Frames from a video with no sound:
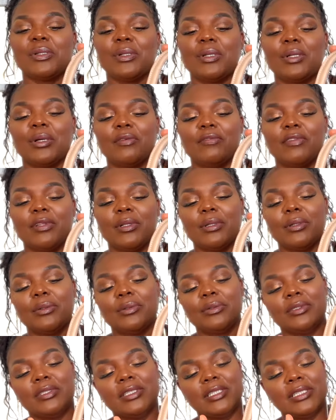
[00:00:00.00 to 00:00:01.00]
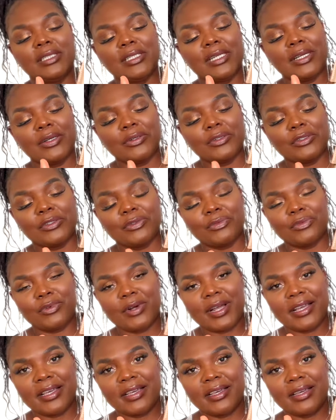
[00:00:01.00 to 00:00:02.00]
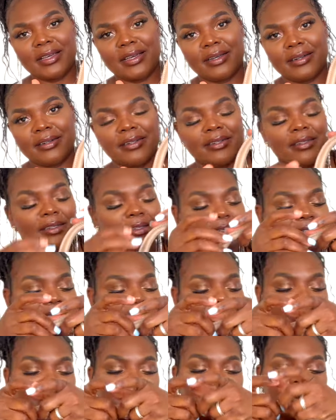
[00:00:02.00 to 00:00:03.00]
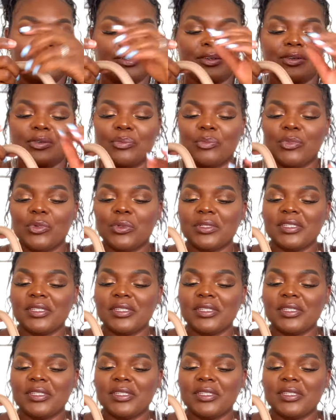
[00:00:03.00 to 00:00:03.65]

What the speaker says: love the little details right here on both